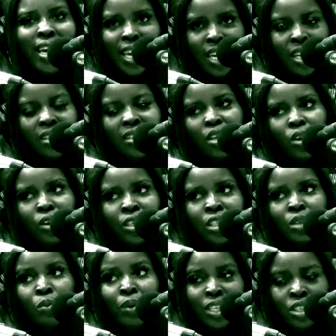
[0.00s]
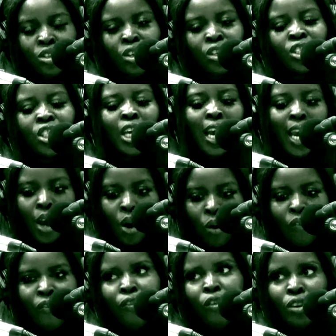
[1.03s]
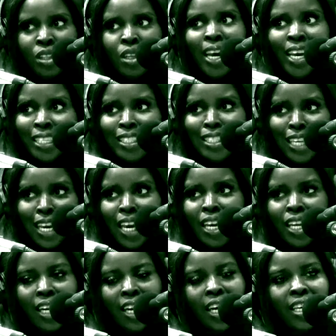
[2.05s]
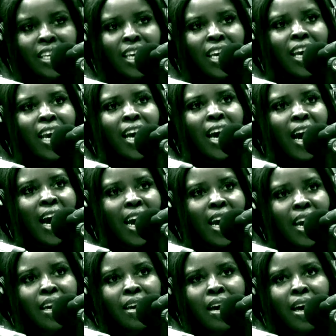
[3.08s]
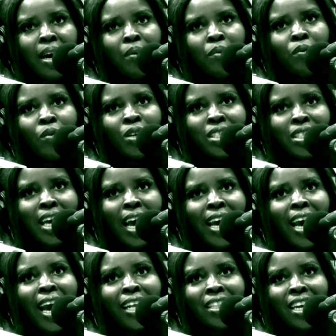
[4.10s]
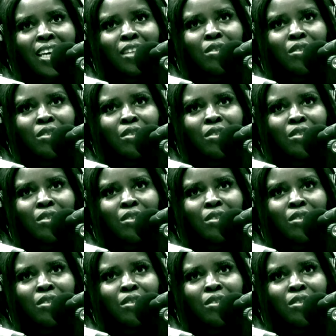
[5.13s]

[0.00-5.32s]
in West Yorkshire for a day. Like I had that